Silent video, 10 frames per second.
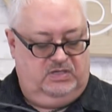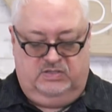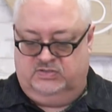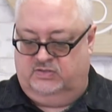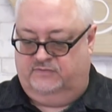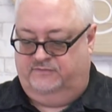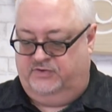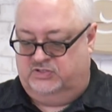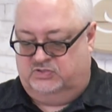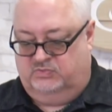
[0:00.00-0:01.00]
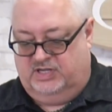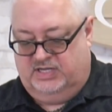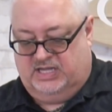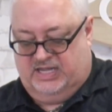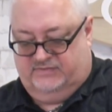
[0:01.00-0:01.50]
So the first
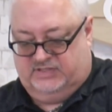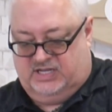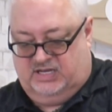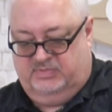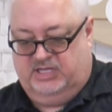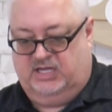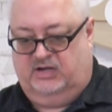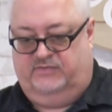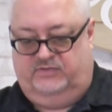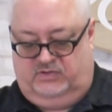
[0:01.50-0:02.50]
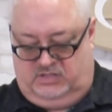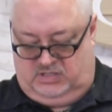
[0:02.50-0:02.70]
one, I have to kind of be careful